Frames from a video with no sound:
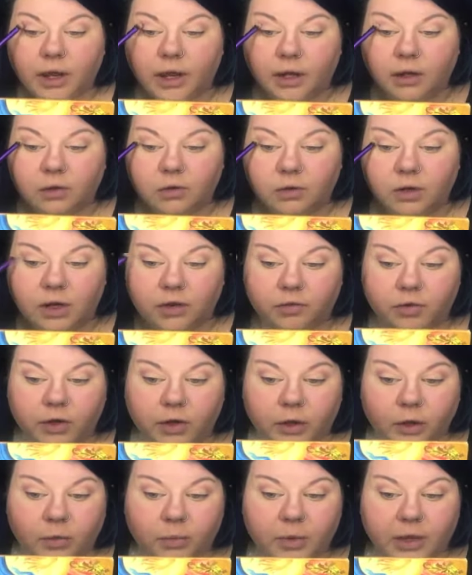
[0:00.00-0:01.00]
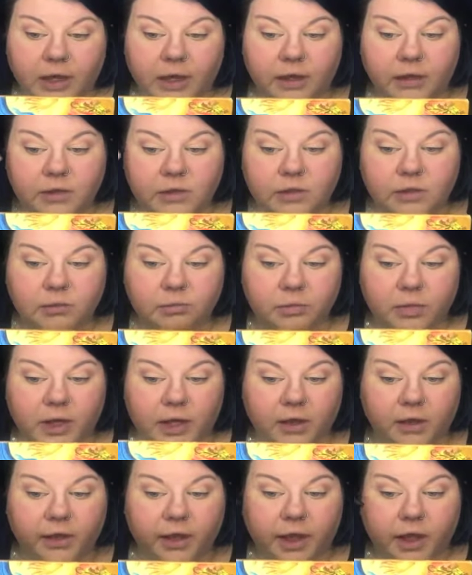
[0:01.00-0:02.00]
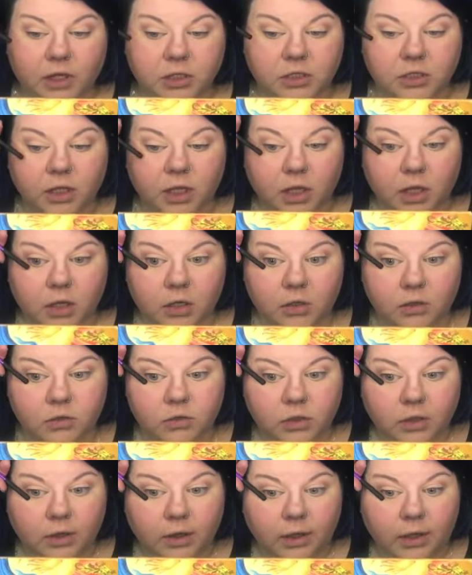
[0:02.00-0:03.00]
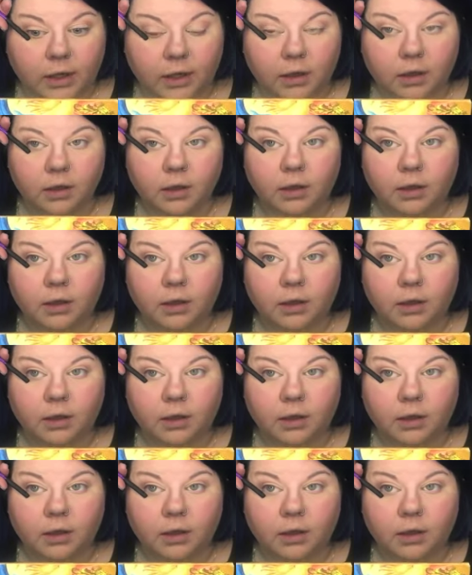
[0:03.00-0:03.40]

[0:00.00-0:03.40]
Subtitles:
I don't ever go past my lash line usually.